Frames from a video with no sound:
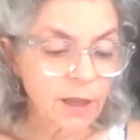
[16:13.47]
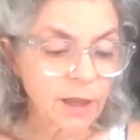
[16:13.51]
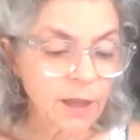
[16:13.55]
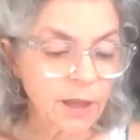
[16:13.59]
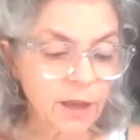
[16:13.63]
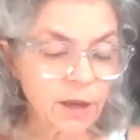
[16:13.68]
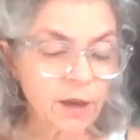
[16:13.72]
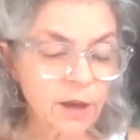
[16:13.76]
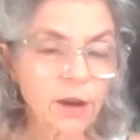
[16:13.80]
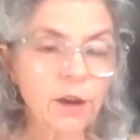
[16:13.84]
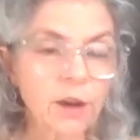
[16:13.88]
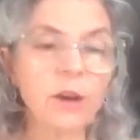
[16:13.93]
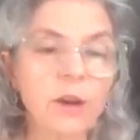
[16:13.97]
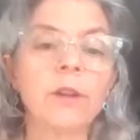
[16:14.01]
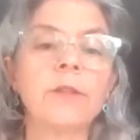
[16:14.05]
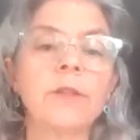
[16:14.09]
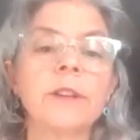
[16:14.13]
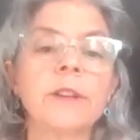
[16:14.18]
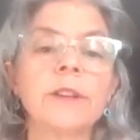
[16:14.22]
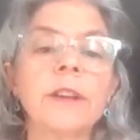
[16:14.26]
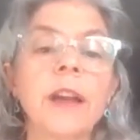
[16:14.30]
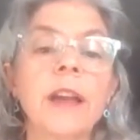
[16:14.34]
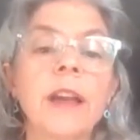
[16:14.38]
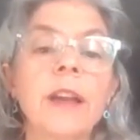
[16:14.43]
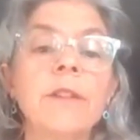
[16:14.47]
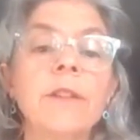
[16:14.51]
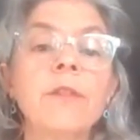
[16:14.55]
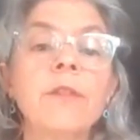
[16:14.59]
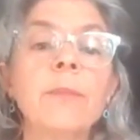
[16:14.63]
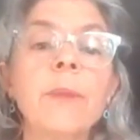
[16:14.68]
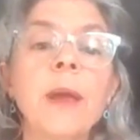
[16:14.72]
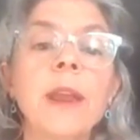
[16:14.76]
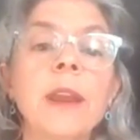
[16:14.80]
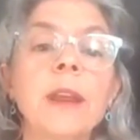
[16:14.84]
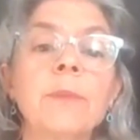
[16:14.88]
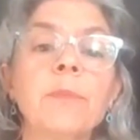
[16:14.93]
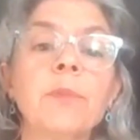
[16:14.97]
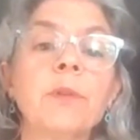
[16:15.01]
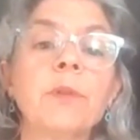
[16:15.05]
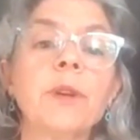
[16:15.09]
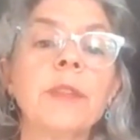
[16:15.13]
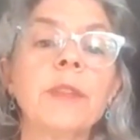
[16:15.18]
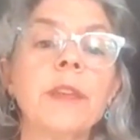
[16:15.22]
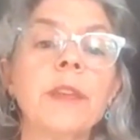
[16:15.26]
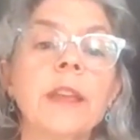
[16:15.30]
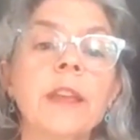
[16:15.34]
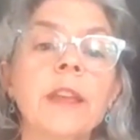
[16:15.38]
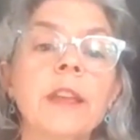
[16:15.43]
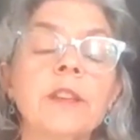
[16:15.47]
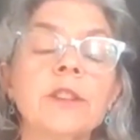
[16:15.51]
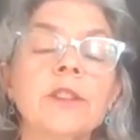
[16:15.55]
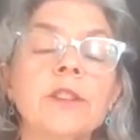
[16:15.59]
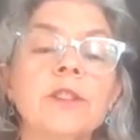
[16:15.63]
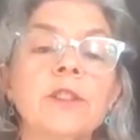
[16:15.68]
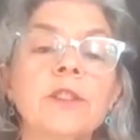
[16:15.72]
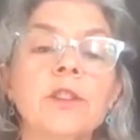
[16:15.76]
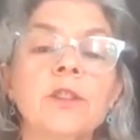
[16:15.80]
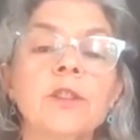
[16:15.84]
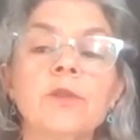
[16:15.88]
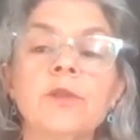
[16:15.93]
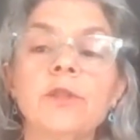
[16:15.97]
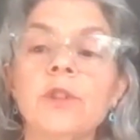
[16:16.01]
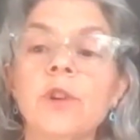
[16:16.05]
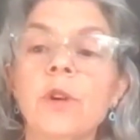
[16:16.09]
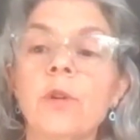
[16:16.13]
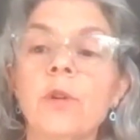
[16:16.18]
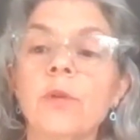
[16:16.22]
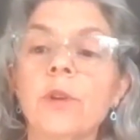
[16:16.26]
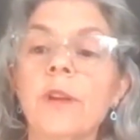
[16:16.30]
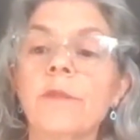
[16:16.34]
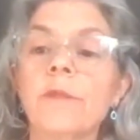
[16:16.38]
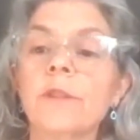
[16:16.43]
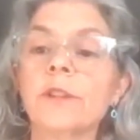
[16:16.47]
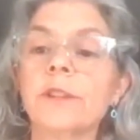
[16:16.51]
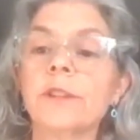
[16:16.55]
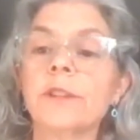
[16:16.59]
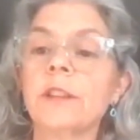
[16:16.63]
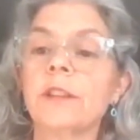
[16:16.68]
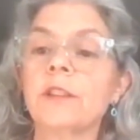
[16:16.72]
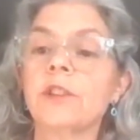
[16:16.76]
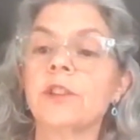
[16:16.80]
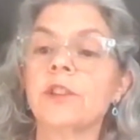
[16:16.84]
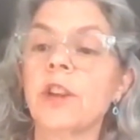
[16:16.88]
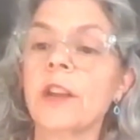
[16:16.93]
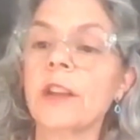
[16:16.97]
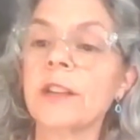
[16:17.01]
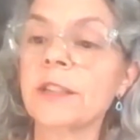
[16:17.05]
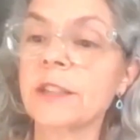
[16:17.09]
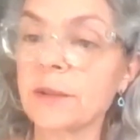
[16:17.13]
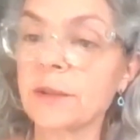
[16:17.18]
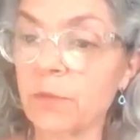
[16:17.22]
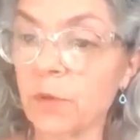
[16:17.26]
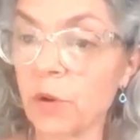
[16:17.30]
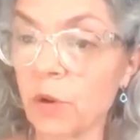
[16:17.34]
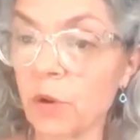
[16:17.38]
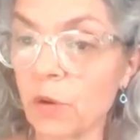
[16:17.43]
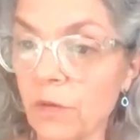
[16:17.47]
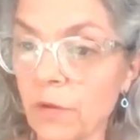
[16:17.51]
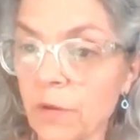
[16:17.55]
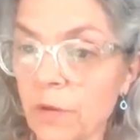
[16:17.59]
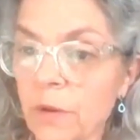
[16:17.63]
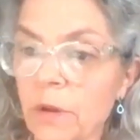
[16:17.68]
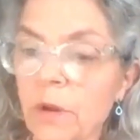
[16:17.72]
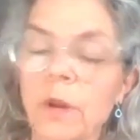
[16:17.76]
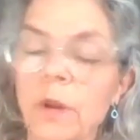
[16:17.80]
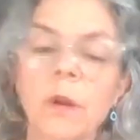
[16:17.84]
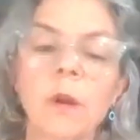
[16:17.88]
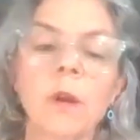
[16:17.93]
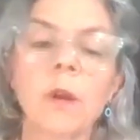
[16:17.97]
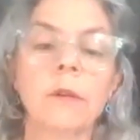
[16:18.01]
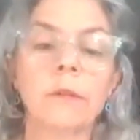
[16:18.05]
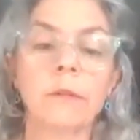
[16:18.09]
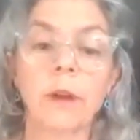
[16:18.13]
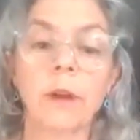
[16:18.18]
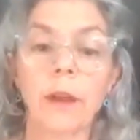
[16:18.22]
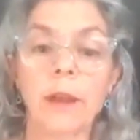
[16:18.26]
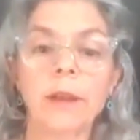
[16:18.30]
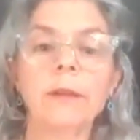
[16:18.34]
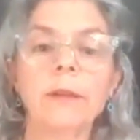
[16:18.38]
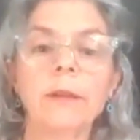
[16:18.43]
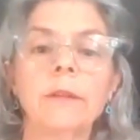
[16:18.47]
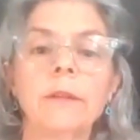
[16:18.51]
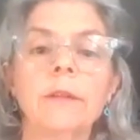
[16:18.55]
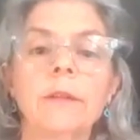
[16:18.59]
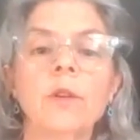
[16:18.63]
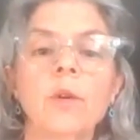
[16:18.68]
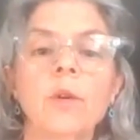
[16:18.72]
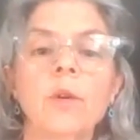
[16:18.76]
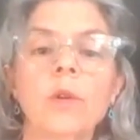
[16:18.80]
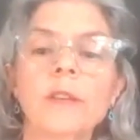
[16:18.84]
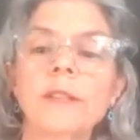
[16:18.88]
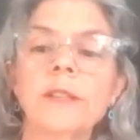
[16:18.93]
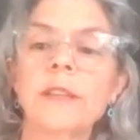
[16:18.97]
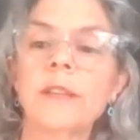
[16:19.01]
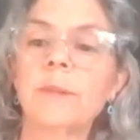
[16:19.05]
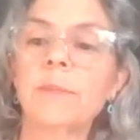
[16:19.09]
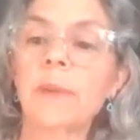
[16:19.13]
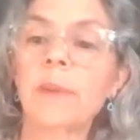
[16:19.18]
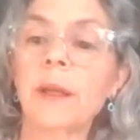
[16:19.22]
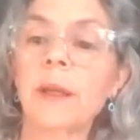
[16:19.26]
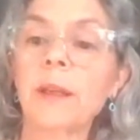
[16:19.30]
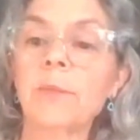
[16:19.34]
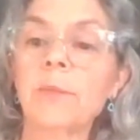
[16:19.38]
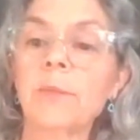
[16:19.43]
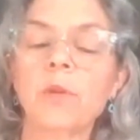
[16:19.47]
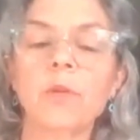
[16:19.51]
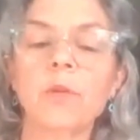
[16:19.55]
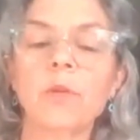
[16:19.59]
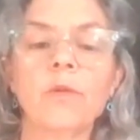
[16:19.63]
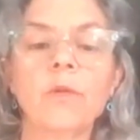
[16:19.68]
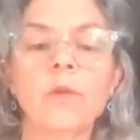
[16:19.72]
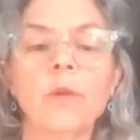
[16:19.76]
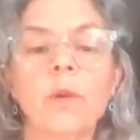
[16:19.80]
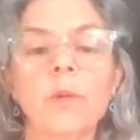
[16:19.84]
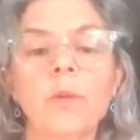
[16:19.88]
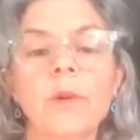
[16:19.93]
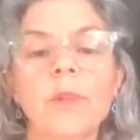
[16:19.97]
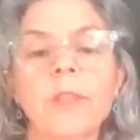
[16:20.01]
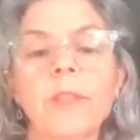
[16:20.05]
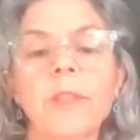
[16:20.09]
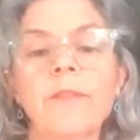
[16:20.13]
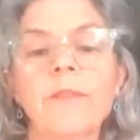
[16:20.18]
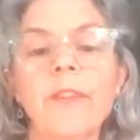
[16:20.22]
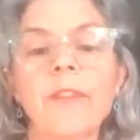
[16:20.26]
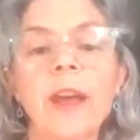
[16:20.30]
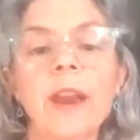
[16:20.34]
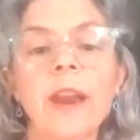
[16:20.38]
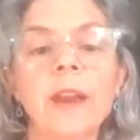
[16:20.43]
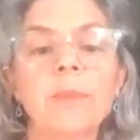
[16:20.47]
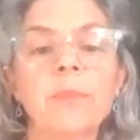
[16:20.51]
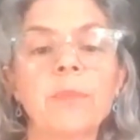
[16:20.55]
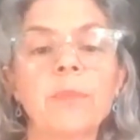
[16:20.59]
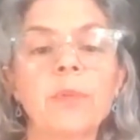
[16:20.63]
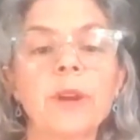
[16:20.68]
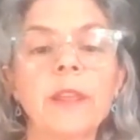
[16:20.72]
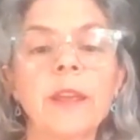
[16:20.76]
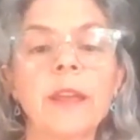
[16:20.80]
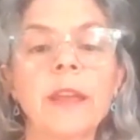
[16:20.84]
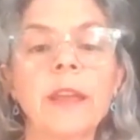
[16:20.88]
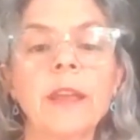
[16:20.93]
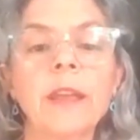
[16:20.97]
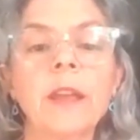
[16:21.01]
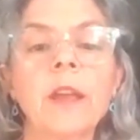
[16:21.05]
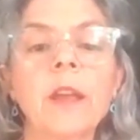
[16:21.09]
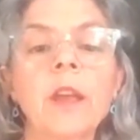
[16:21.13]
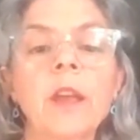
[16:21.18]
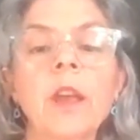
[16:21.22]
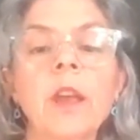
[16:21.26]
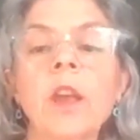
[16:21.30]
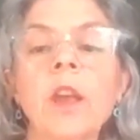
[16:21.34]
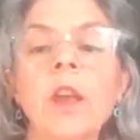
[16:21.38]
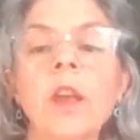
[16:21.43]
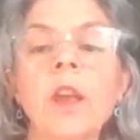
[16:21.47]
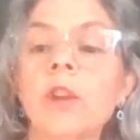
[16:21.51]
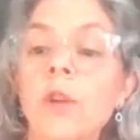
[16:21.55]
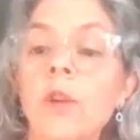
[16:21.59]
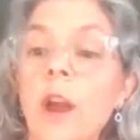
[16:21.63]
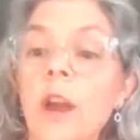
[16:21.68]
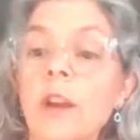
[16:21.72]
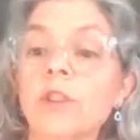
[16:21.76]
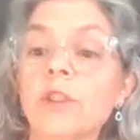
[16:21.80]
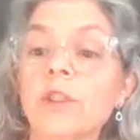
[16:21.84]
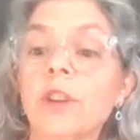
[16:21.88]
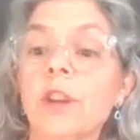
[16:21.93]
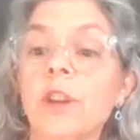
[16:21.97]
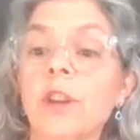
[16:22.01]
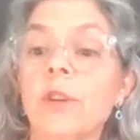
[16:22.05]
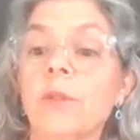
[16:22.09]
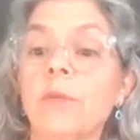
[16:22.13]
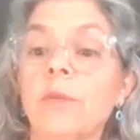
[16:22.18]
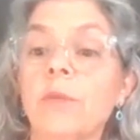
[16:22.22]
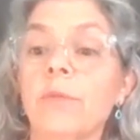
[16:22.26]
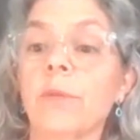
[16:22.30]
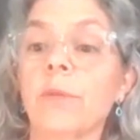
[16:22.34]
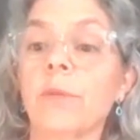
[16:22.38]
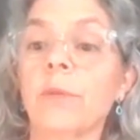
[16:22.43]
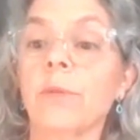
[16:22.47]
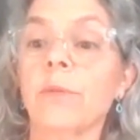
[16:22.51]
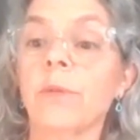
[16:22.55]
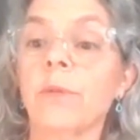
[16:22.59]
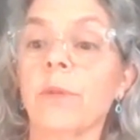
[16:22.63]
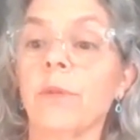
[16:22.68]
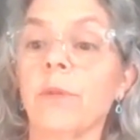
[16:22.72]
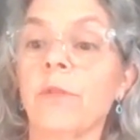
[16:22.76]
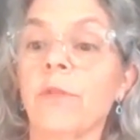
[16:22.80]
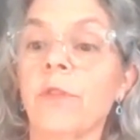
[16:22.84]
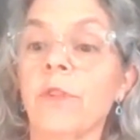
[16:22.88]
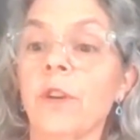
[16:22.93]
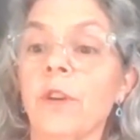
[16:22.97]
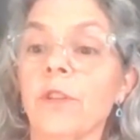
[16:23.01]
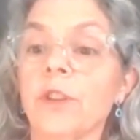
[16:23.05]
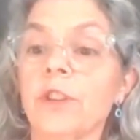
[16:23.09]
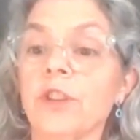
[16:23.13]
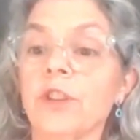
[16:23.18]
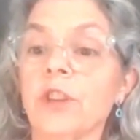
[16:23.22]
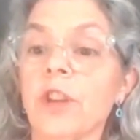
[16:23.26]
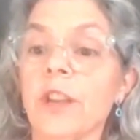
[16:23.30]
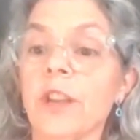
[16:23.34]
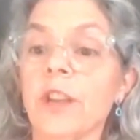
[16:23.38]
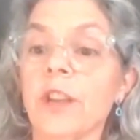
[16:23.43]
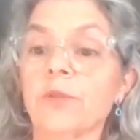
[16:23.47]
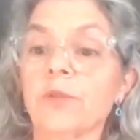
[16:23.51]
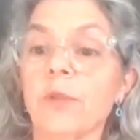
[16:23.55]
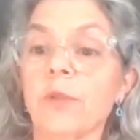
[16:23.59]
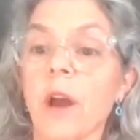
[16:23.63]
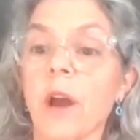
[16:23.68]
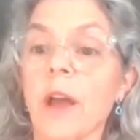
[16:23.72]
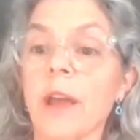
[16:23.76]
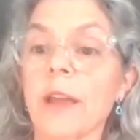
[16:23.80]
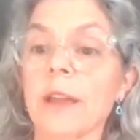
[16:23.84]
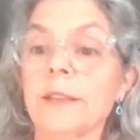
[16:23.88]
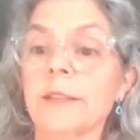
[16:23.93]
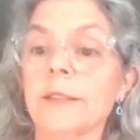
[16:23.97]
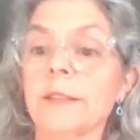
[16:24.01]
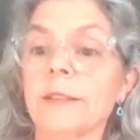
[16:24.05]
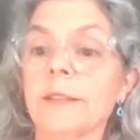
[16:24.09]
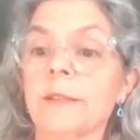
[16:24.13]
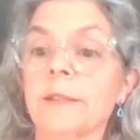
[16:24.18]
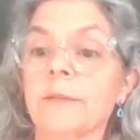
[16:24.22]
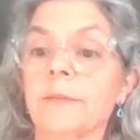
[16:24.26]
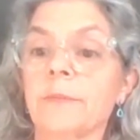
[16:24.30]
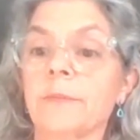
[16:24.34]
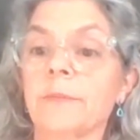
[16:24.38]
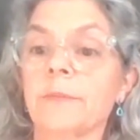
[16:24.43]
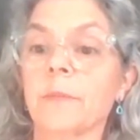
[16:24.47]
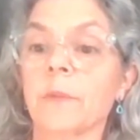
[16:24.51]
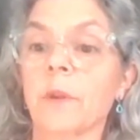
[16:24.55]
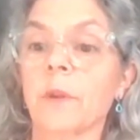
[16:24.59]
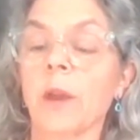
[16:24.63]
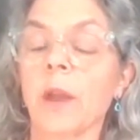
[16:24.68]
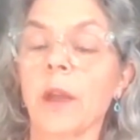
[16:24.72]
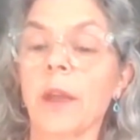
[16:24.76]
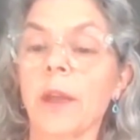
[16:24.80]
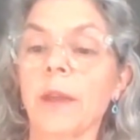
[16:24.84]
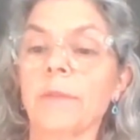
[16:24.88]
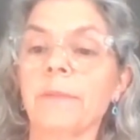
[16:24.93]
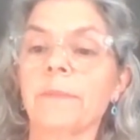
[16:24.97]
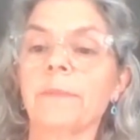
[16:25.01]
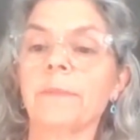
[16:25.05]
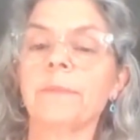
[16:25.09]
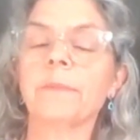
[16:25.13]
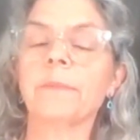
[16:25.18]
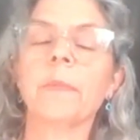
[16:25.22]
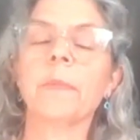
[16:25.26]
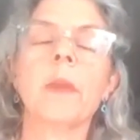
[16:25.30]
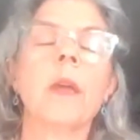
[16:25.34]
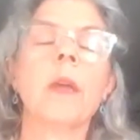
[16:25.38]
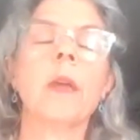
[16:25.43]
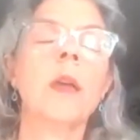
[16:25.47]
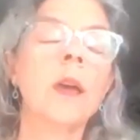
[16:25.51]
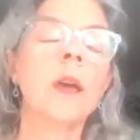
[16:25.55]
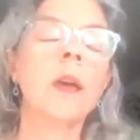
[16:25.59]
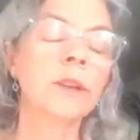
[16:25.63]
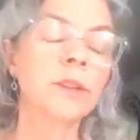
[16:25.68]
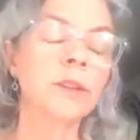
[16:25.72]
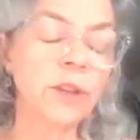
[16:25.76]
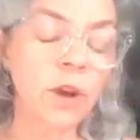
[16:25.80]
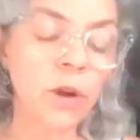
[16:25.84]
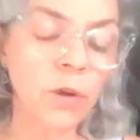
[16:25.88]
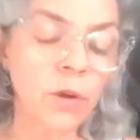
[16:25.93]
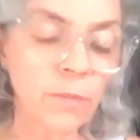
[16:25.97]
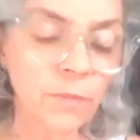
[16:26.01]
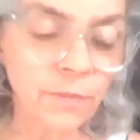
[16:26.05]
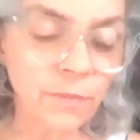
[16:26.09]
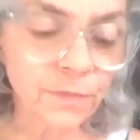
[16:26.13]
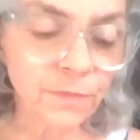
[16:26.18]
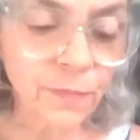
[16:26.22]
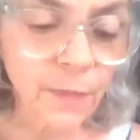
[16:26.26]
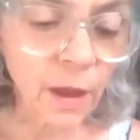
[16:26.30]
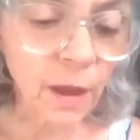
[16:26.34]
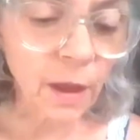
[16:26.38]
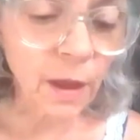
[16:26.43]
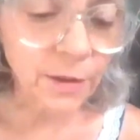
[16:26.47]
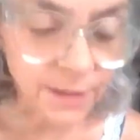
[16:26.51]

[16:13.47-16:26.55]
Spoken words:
here. The diaphragmatic breathing is you don't ever see the chest move, right? You only see the belly move. Well, with lymphatic breathing, you're actually going to feel the chest rise. Okay. So I'll